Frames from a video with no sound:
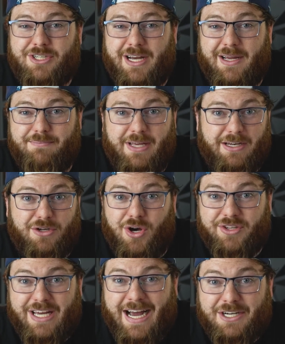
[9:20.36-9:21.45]
time and call
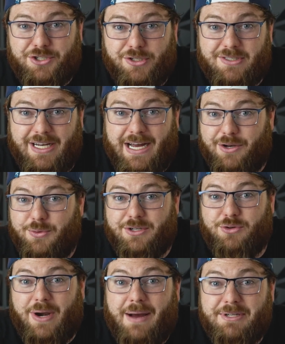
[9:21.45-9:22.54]
to actions and how to
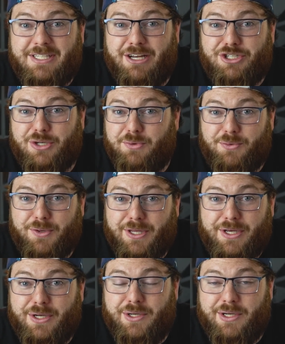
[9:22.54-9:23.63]
grab attention with a really
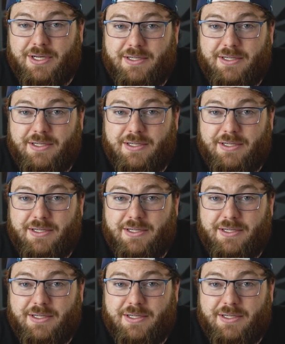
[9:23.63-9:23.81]
good hook.